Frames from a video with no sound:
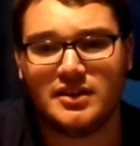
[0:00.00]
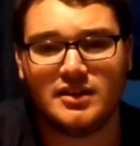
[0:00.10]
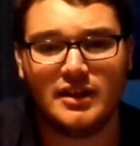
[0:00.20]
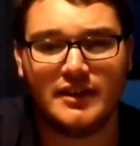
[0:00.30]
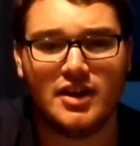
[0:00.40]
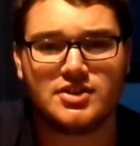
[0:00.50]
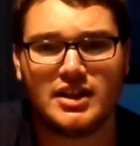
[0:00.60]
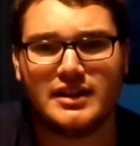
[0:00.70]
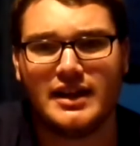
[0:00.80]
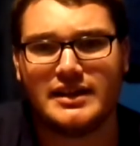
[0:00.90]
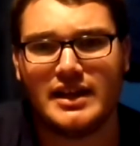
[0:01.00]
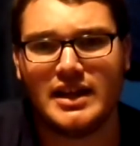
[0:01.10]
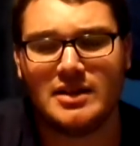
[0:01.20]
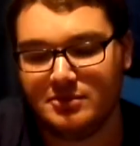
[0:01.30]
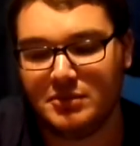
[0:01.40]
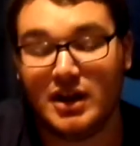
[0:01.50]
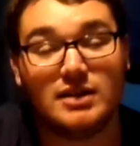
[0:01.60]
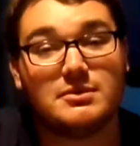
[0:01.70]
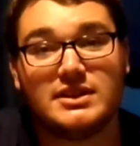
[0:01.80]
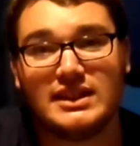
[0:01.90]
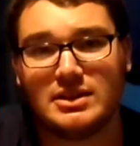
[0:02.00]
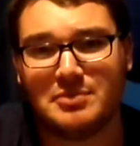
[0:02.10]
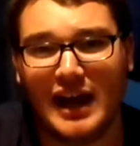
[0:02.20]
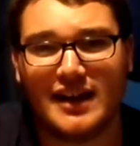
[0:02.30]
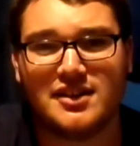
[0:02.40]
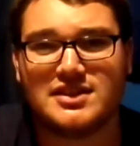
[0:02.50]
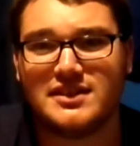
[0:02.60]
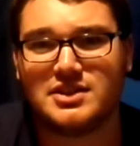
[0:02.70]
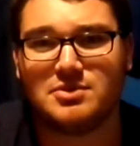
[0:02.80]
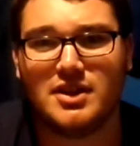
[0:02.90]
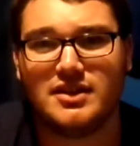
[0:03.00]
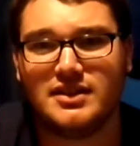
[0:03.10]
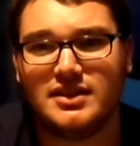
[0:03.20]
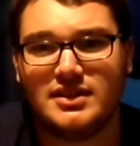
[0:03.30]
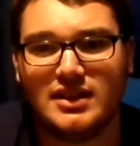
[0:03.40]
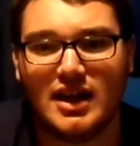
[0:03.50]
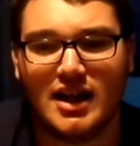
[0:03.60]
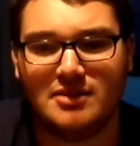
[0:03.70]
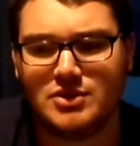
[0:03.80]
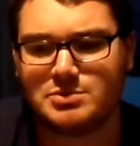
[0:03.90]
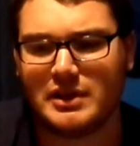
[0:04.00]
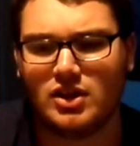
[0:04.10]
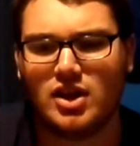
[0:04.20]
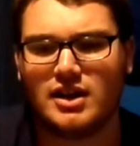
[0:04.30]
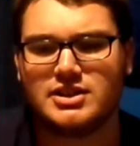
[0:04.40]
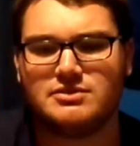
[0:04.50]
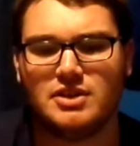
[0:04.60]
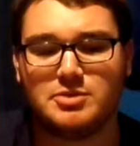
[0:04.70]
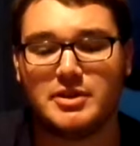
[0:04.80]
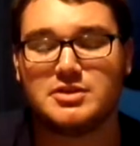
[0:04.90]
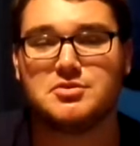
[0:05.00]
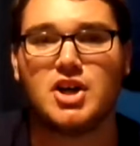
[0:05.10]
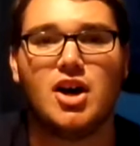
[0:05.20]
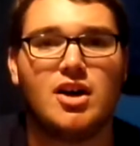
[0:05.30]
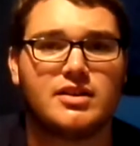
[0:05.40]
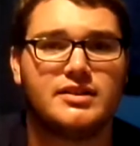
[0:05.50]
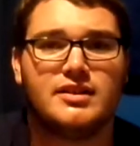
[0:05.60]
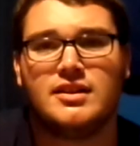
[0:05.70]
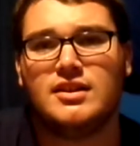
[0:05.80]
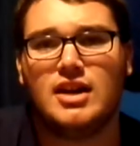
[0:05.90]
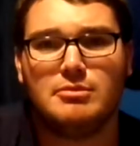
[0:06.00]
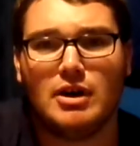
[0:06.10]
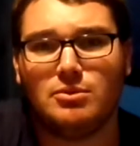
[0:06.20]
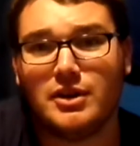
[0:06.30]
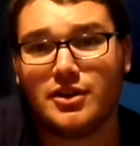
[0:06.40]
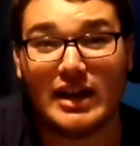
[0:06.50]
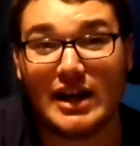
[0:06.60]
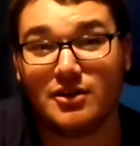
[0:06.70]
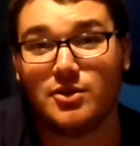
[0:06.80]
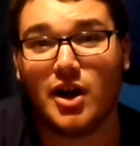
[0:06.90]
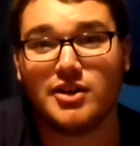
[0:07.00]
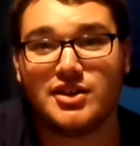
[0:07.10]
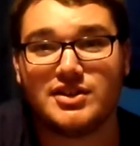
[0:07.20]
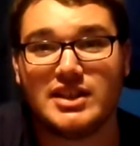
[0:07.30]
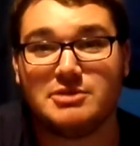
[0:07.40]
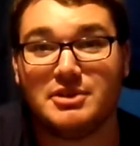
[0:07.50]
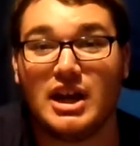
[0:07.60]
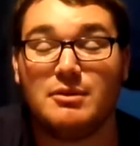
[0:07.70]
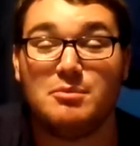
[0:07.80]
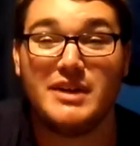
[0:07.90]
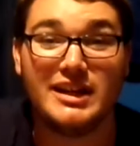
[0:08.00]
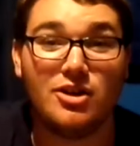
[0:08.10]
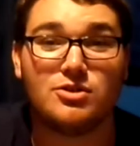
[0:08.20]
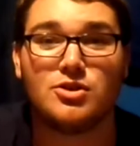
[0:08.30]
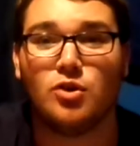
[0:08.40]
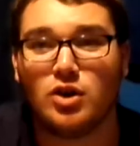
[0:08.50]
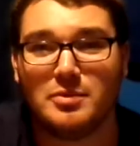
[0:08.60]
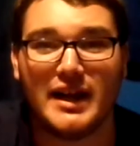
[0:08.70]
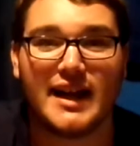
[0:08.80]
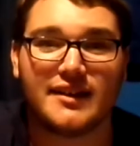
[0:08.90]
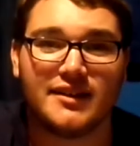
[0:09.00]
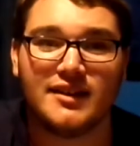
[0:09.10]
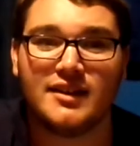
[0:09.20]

in their Sunday night game. But I'm going to take the Packers in this one. There's been some talk about whether Aaron Rodgers has become a mediocre quarterback,